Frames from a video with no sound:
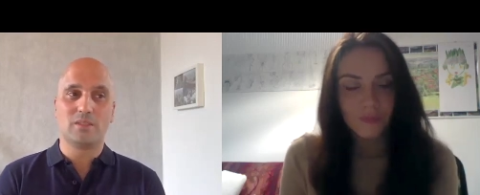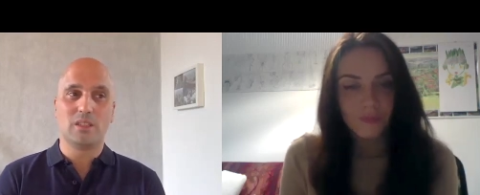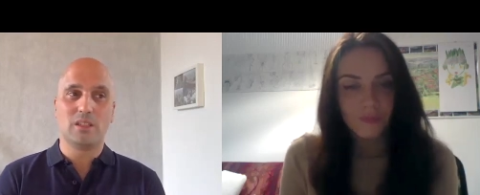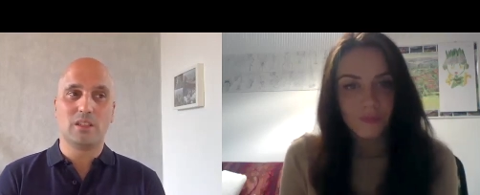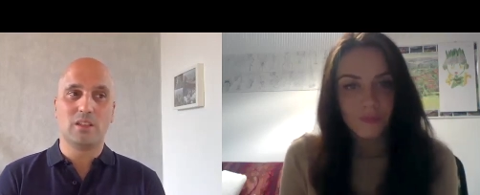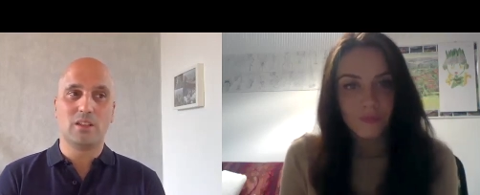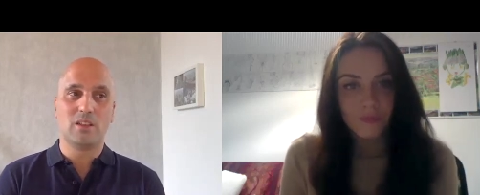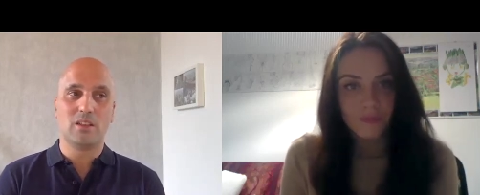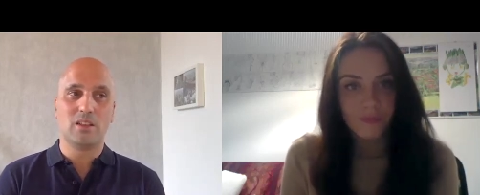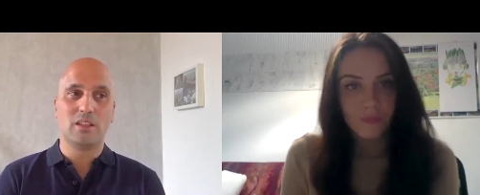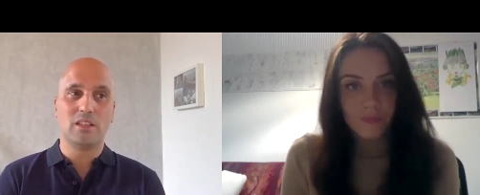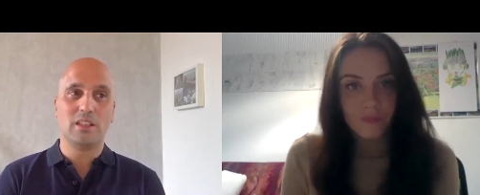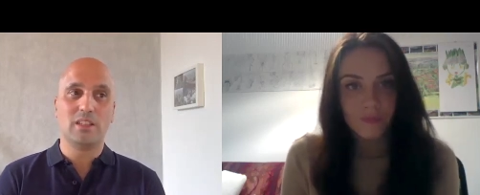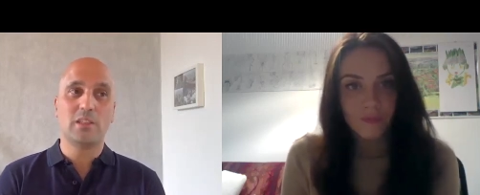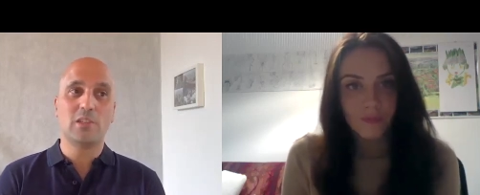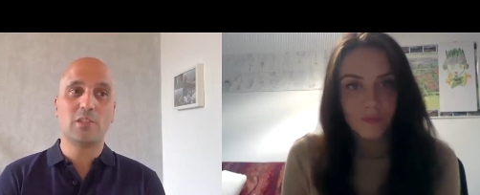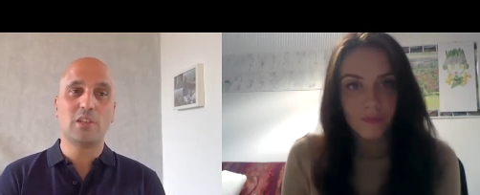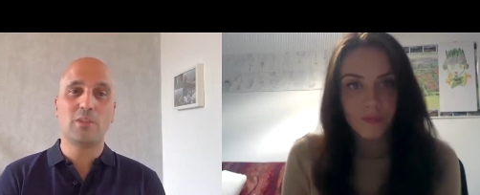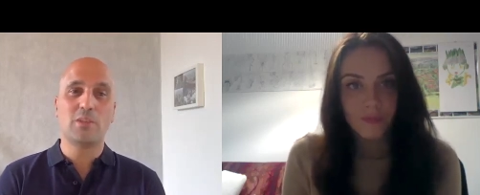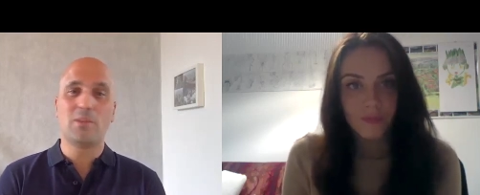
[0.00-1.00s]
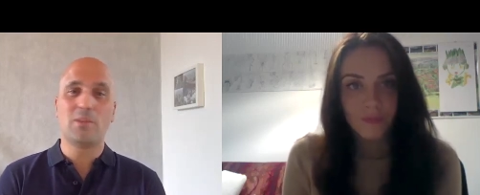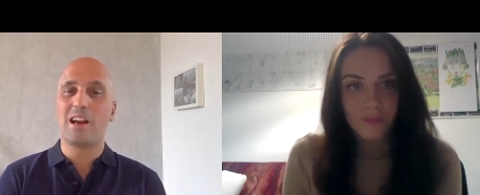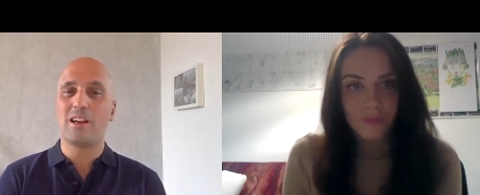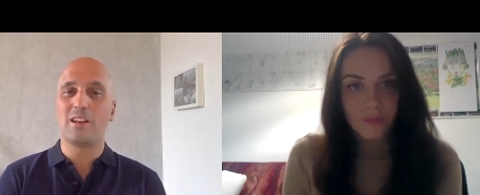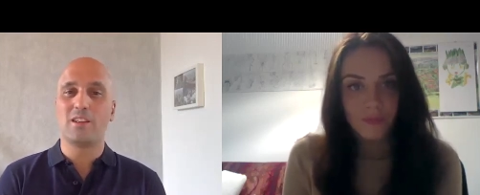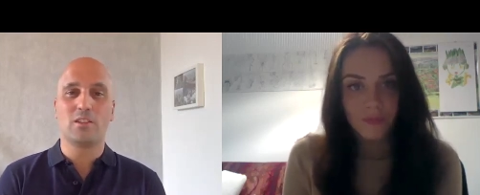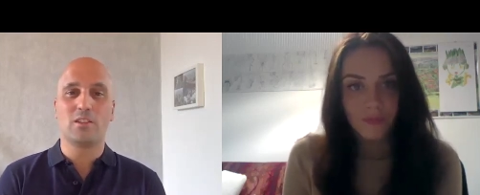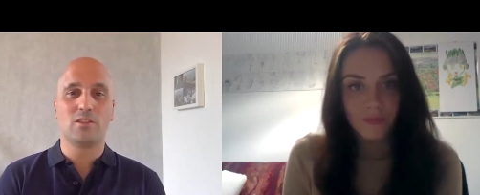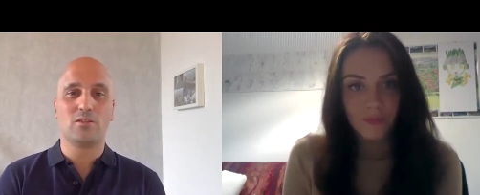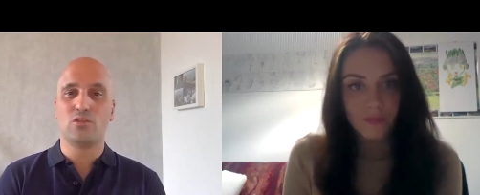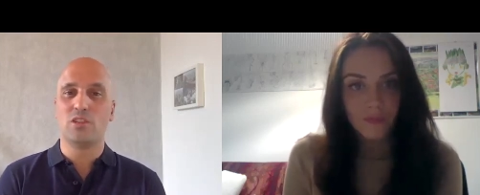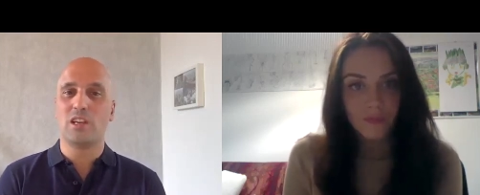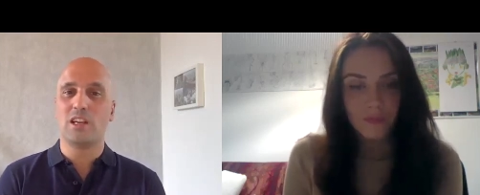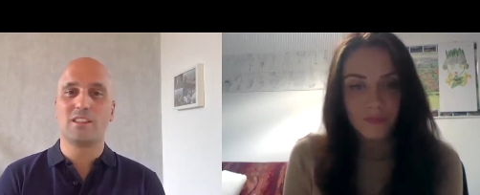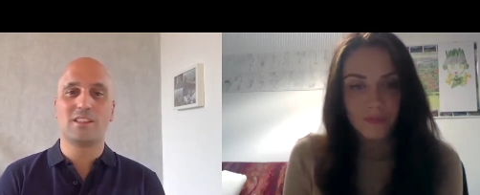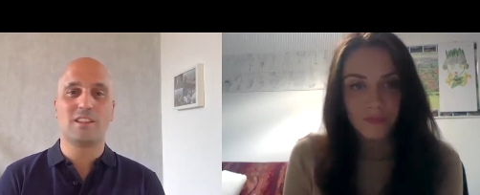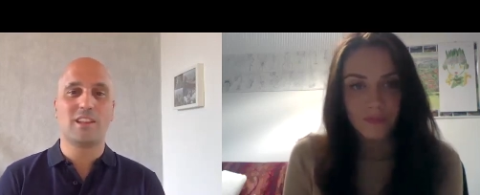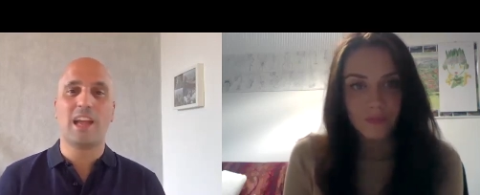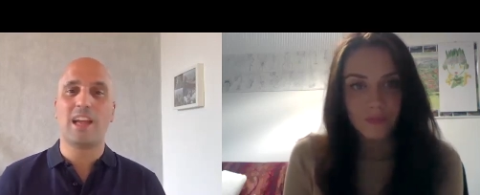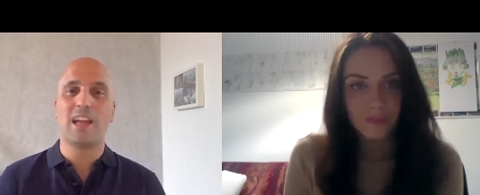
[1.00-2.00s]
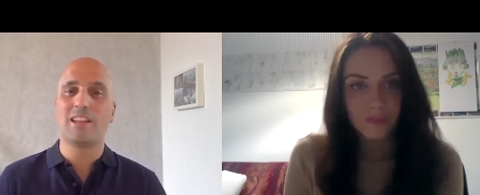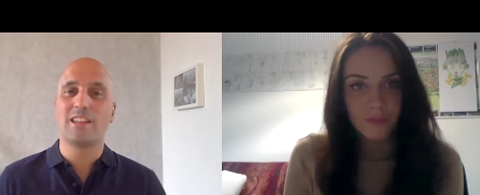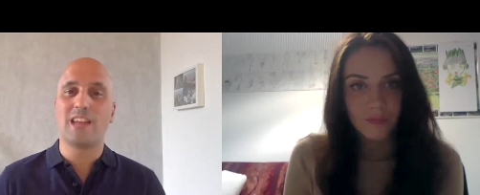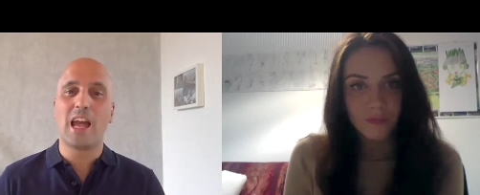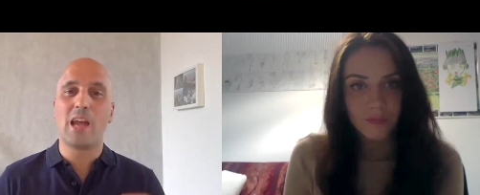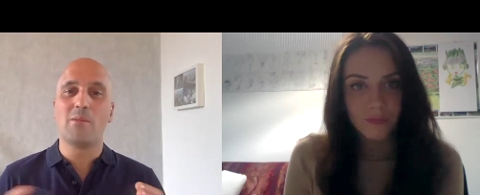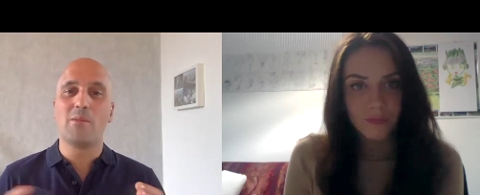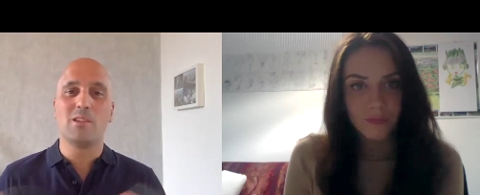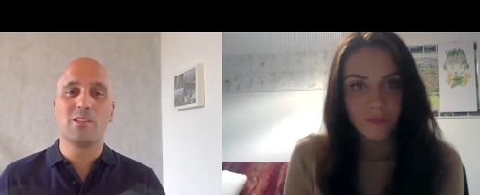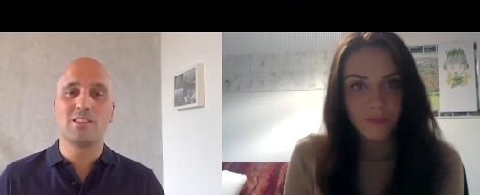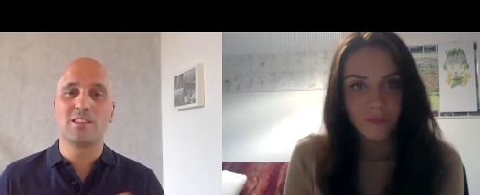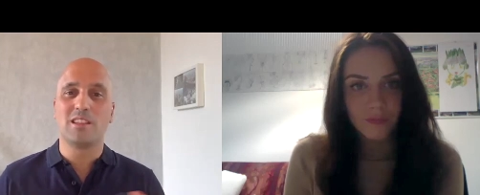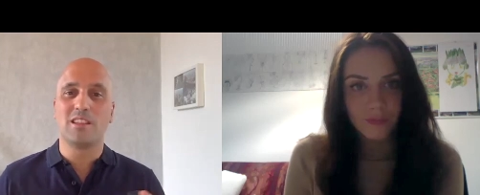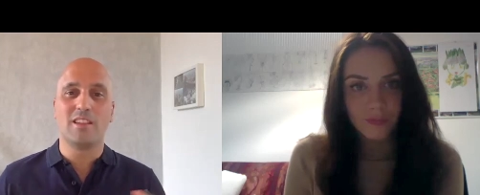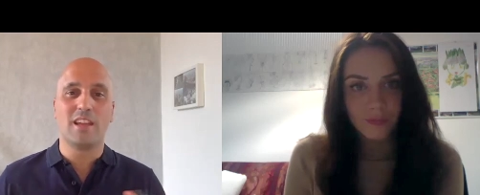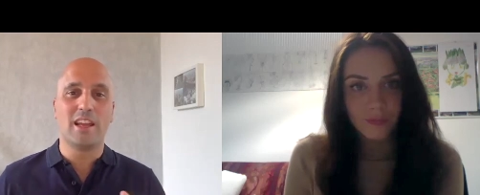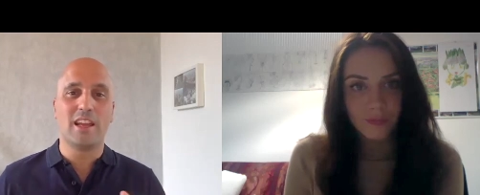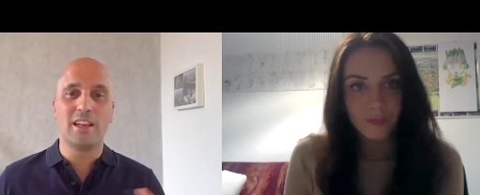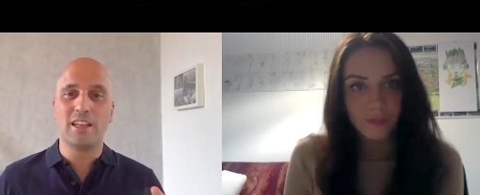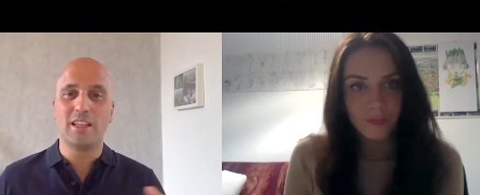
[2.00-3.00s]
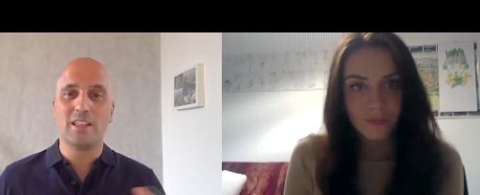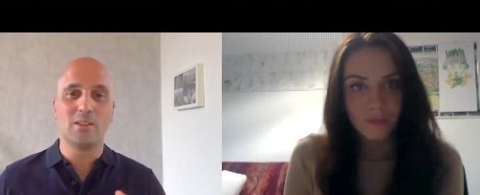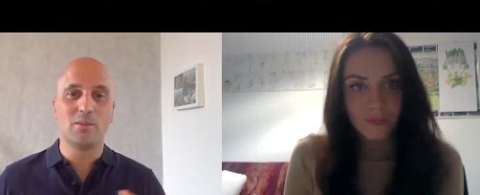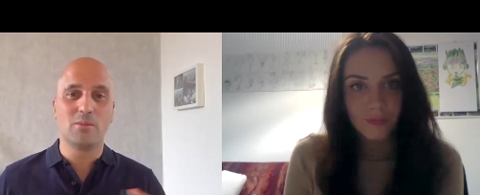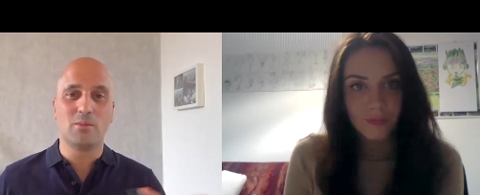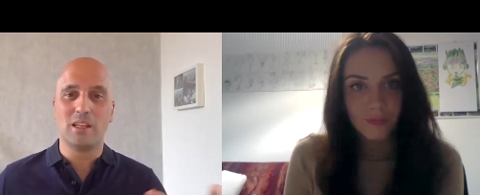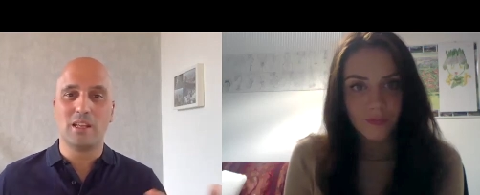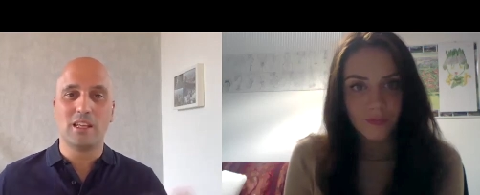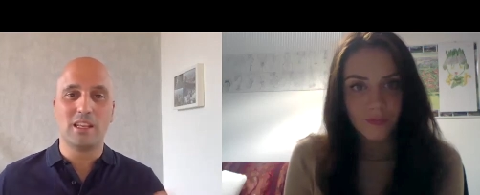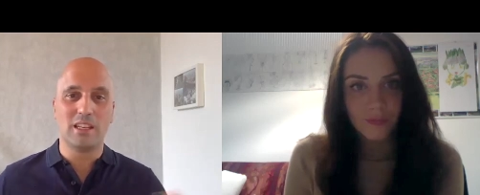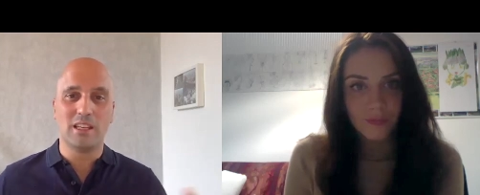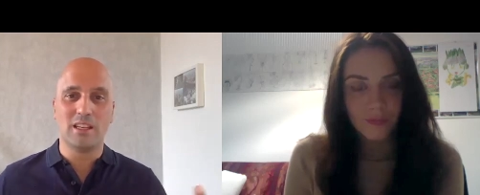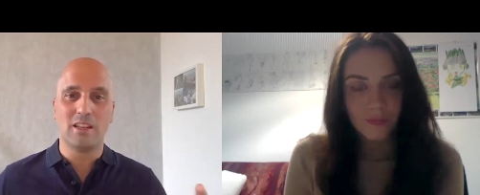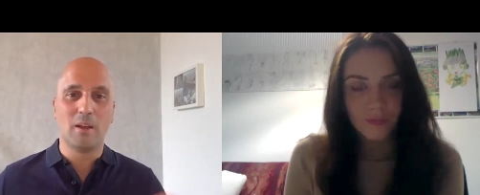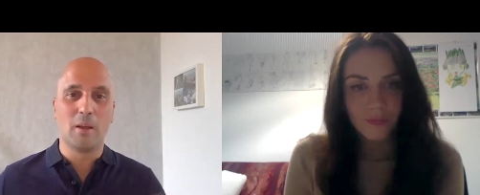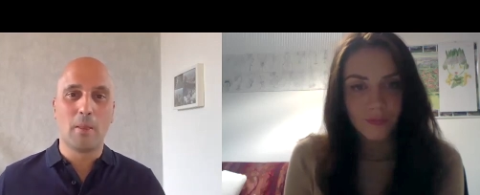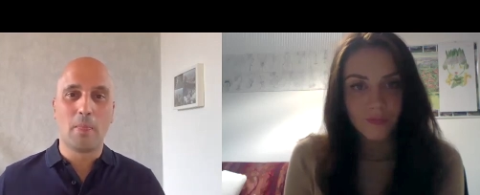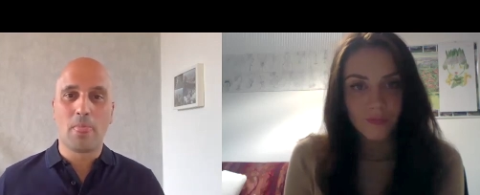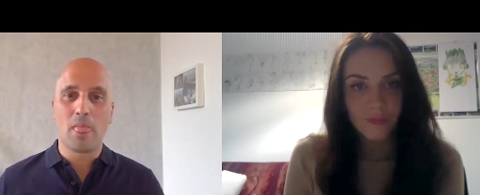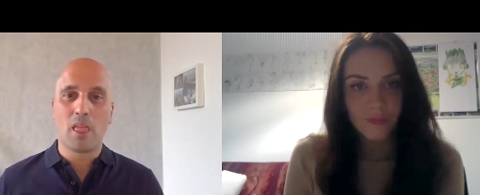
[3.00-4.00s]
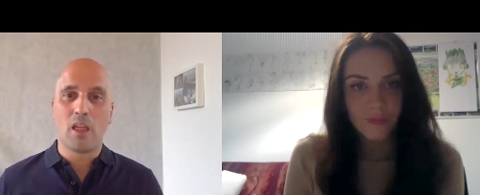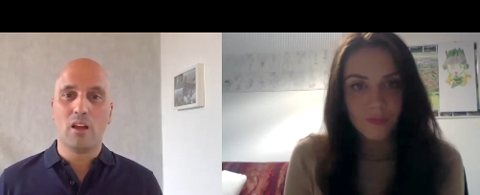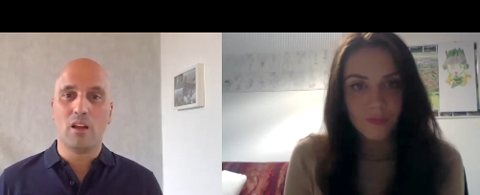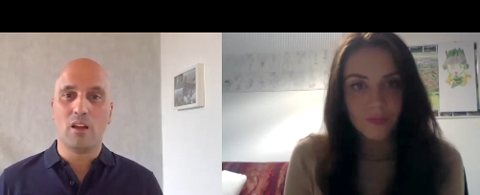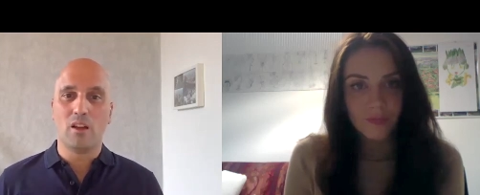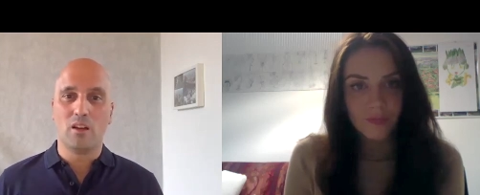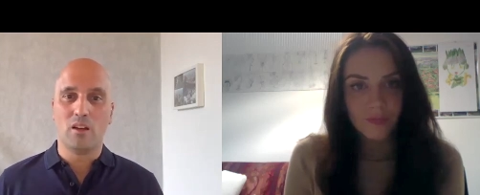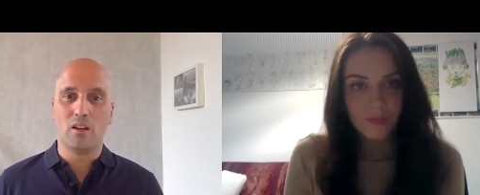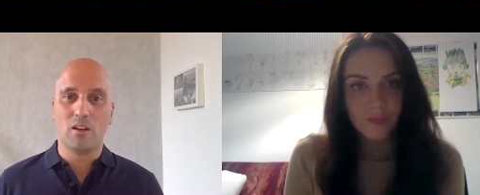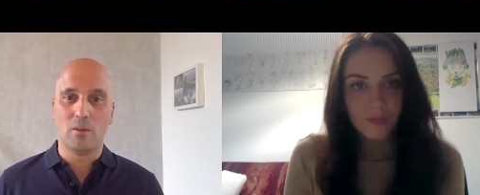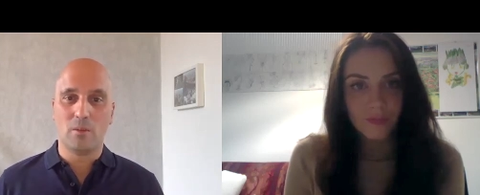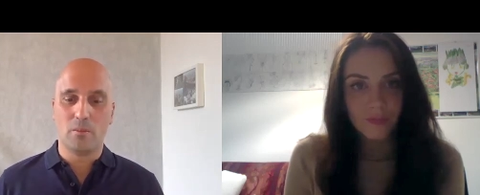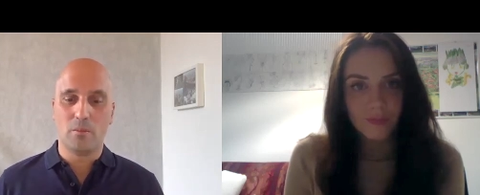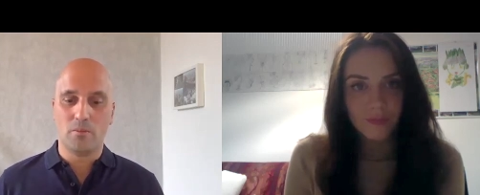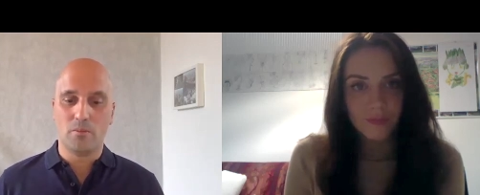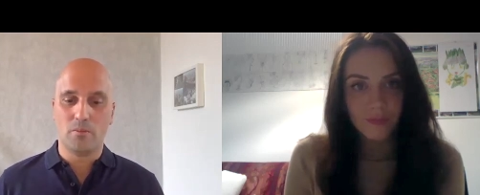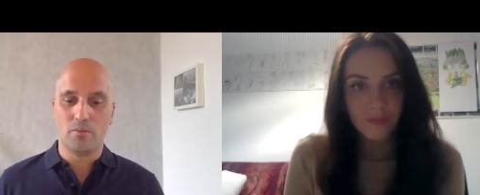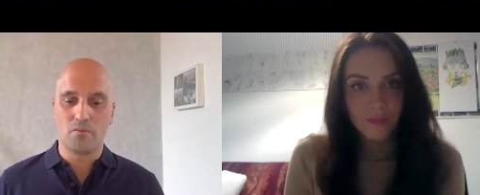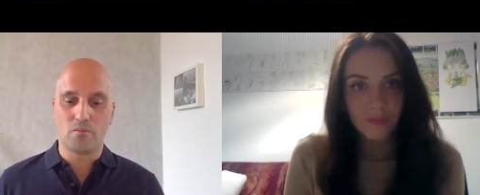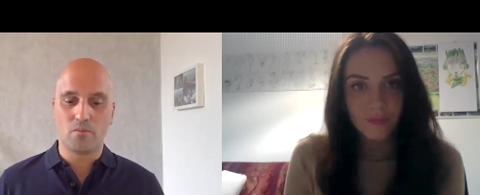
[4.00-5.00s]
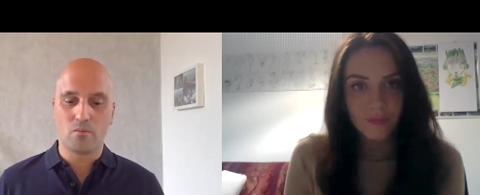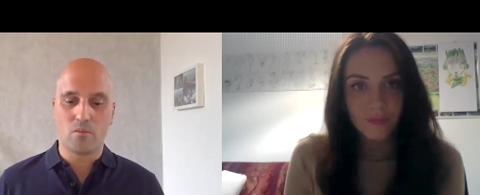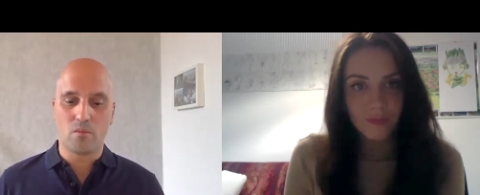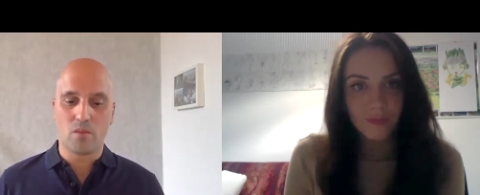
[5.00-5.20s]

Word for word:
Speaker 1: uh, internship are just like diamonds that they need to be um,